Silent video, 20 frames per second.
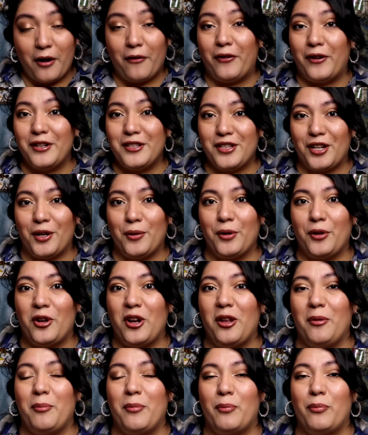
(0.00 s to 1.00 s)
I first started with
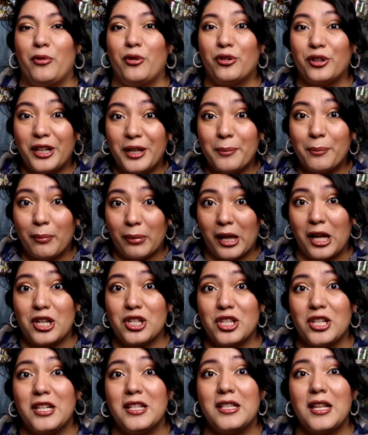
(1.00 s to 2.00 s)
cream
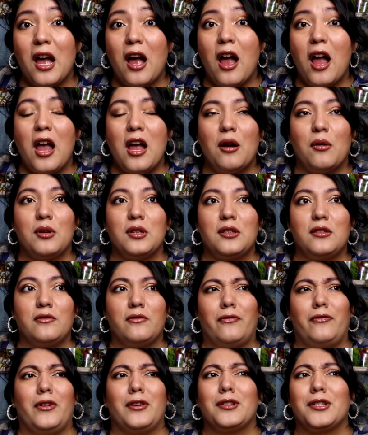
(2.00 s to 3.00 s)
blushes, it
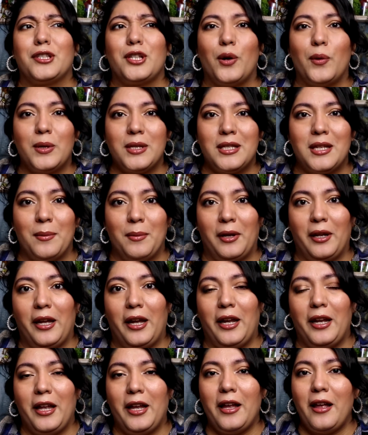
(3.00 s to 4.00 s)
felt so
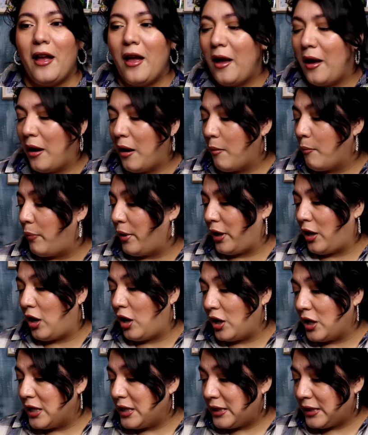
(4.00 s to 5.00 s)
intimidating, but
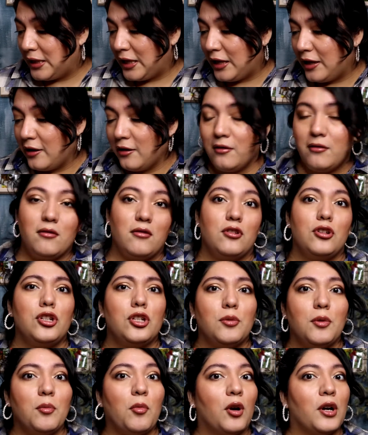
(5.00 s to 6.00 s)
honestly you
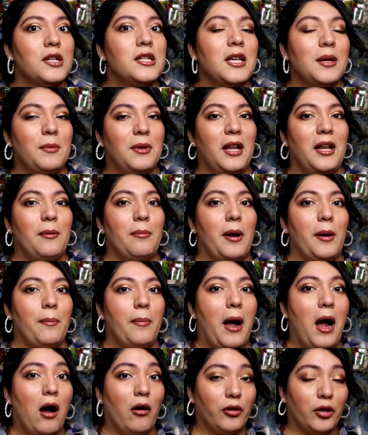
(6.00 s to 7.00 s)
should be more intimidated by
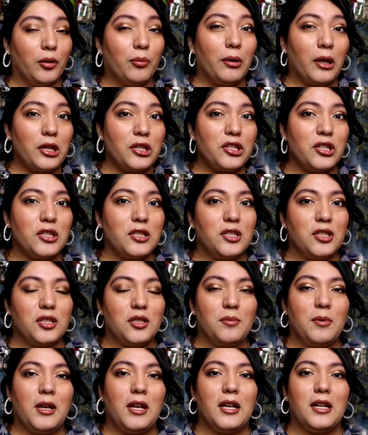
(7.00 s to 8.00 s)
powder blushes,
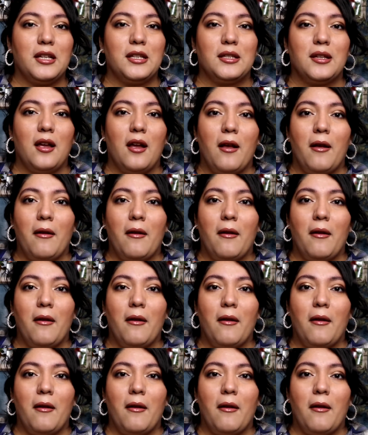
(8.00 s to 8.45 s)
just because